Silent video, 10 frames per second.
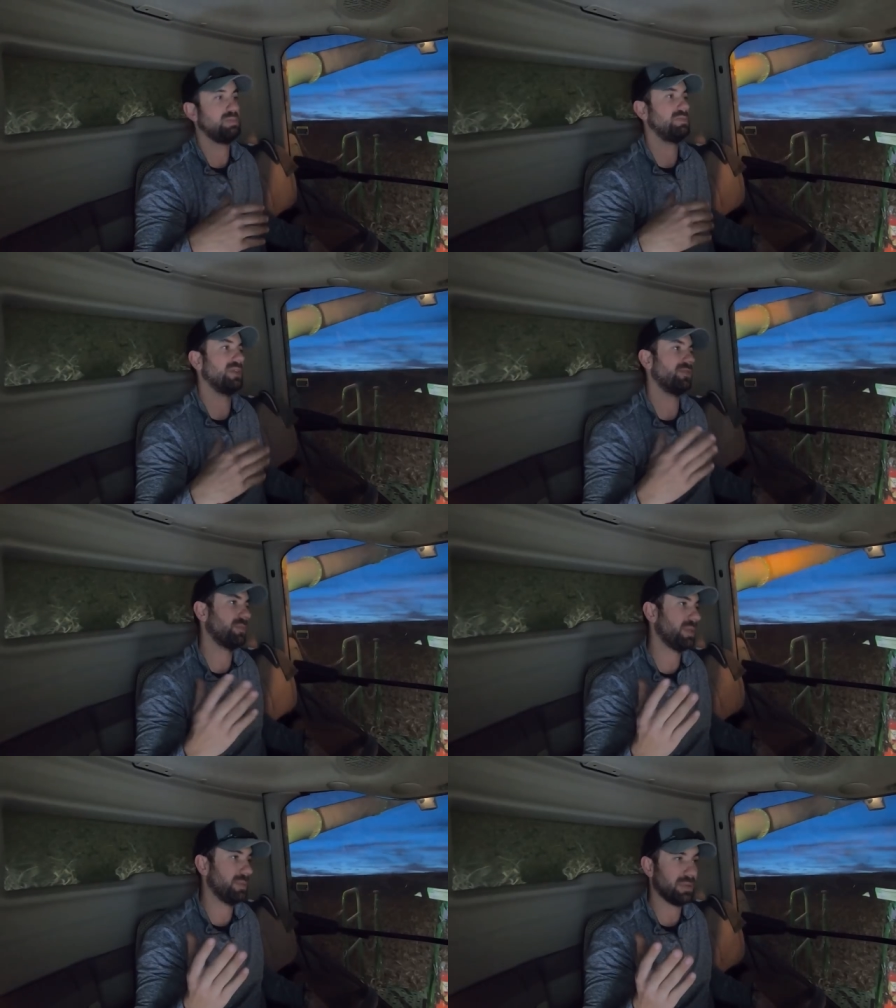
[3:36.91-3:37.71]

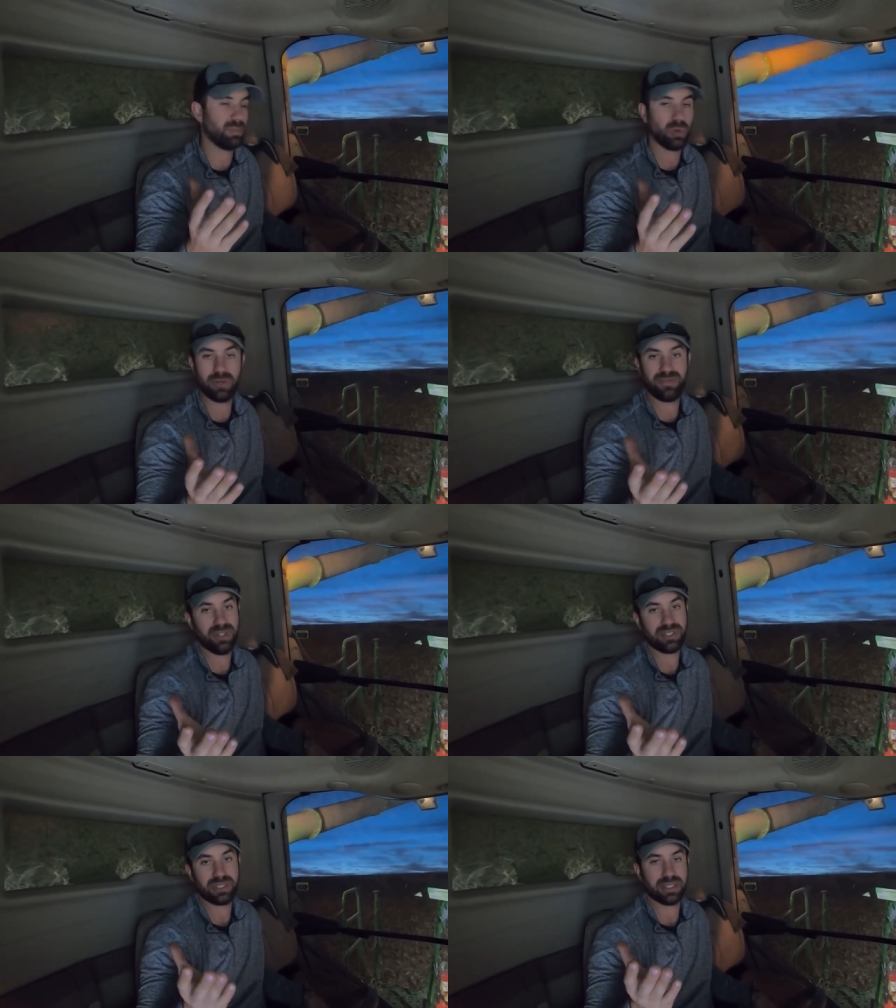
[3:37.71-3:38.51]
Different people are more
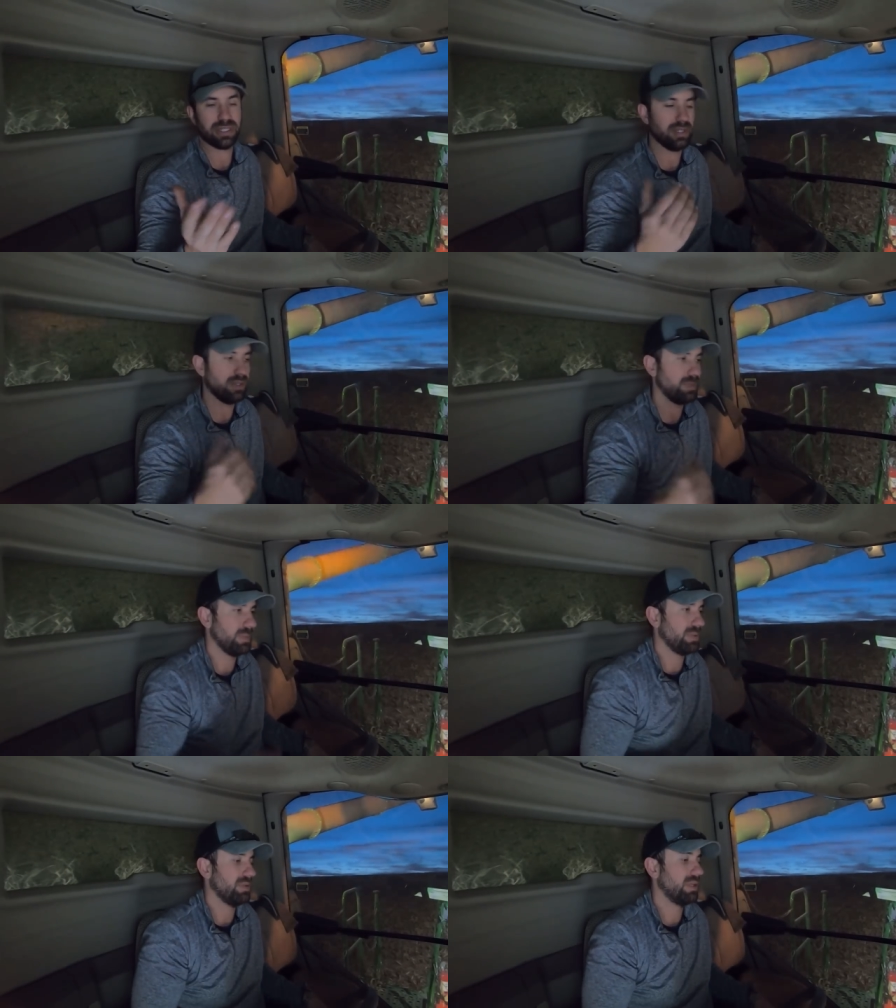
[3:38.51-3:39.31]
efficient than other people,